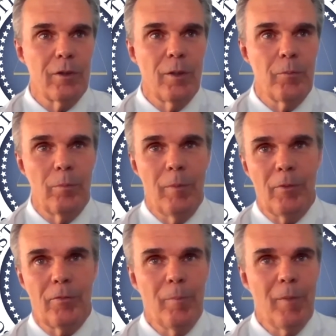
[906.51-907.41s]
you know, with
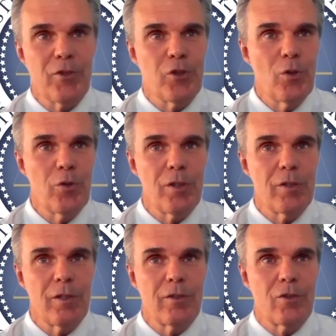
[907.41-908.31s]
a liberal member from
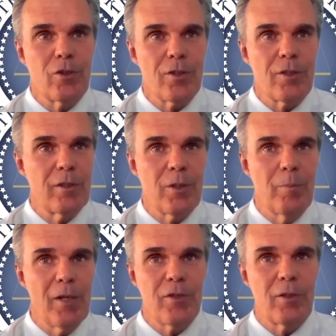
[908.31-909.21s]
Massachusetts,
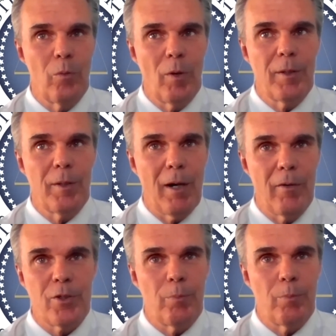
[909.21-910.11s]
just, it's amazing
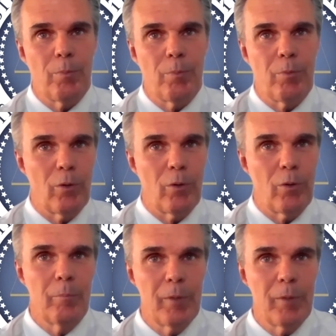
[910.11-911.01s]
the way that barriers are
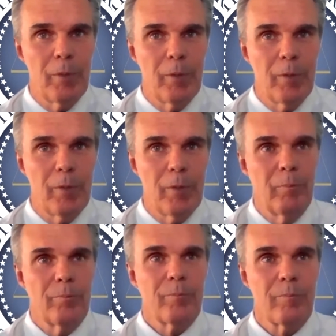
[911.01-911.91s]
broken down because of
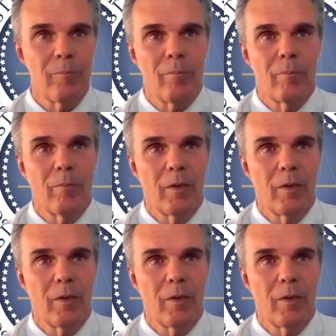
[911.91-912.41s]
this problem.